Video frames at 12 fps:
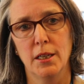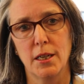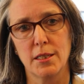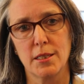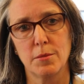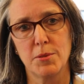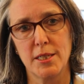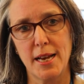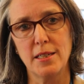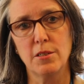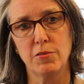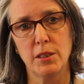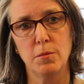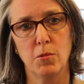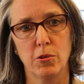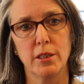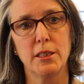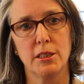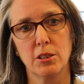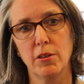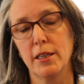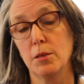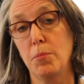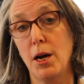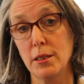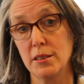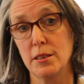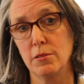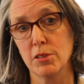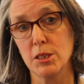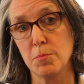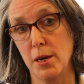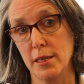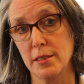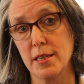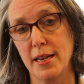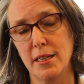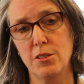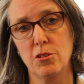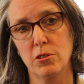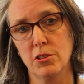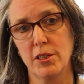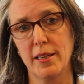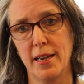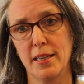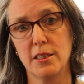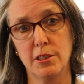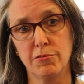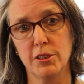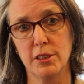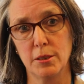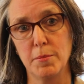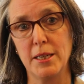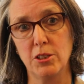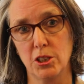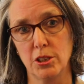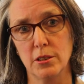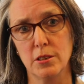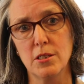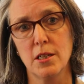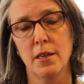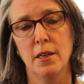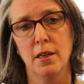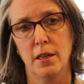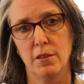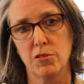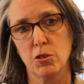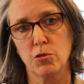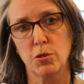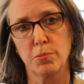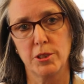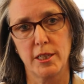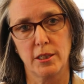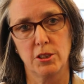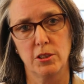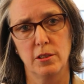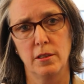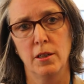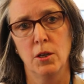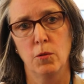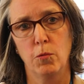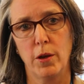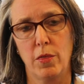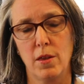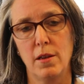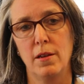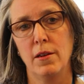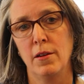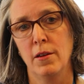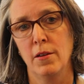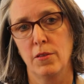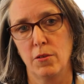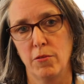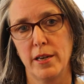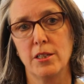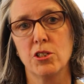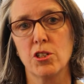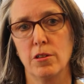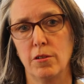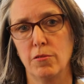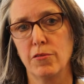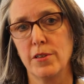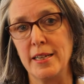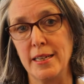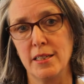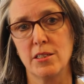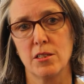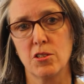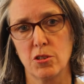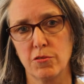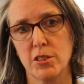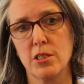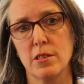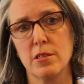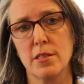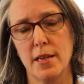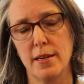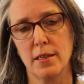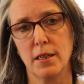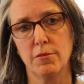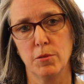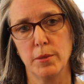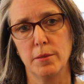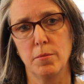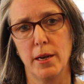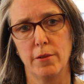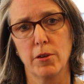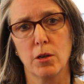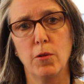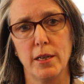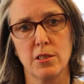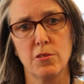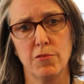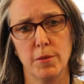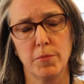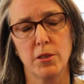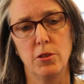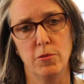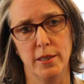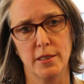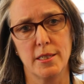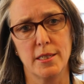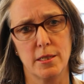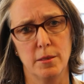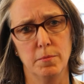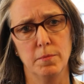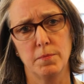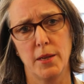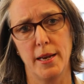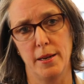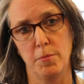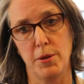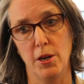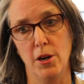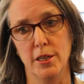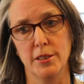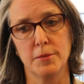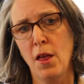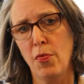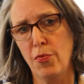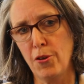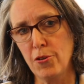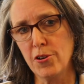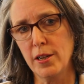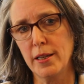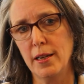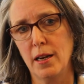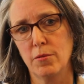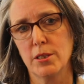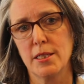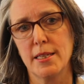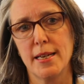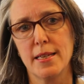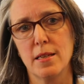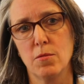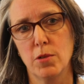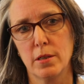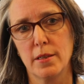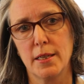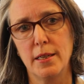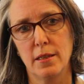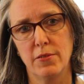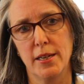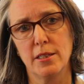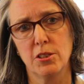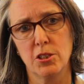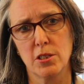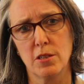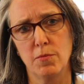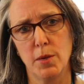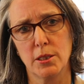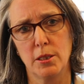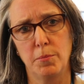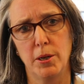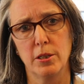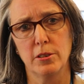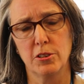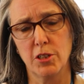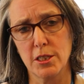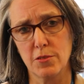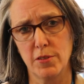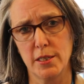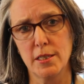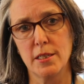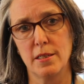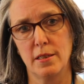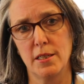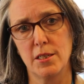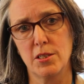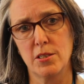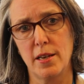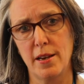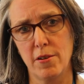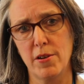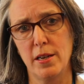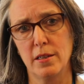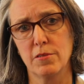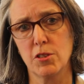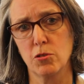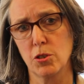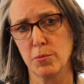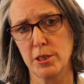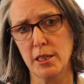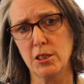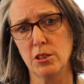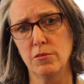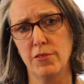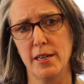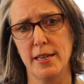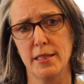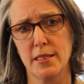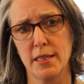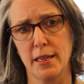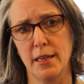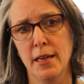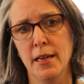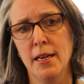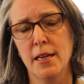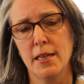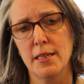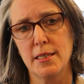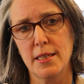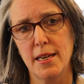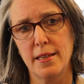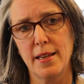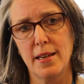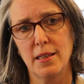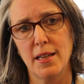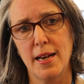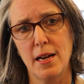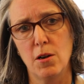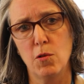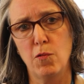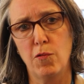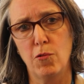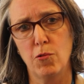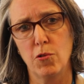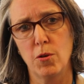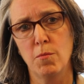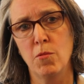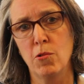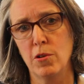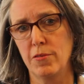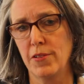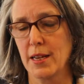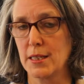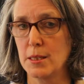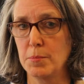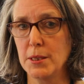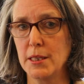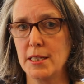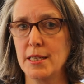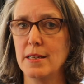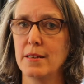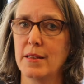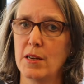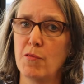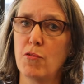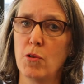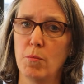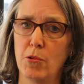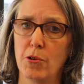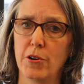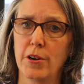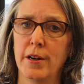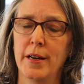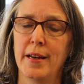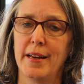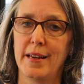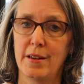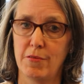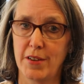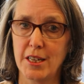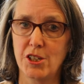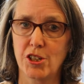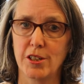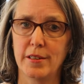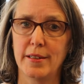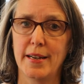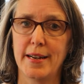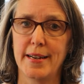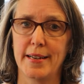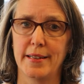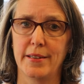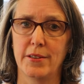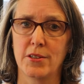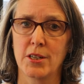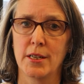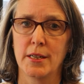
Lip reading: a substantively more integrated policy response as you're looking at different dimensions of social protection within the range of needs and services that a government might request from the UN system and beyond. Thirdly, I would say that one of the key advantages of multi-partner trust funds in this area of social protection financing is that they allow for more flexibility and therefore more innovation and